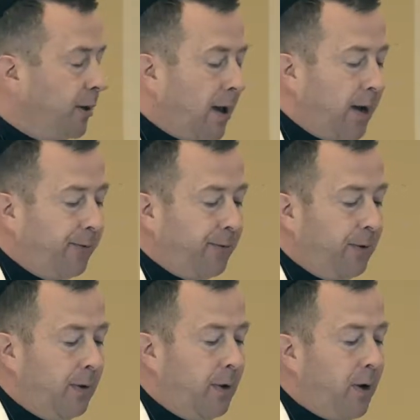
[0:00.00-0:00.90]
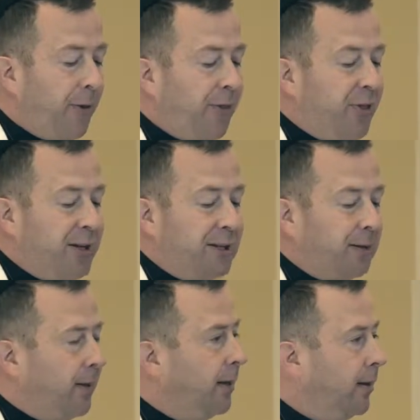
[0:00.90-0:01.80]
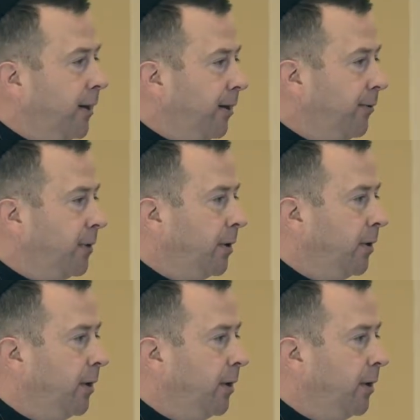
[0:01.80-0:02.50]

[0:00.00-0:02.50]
life, authentically lived,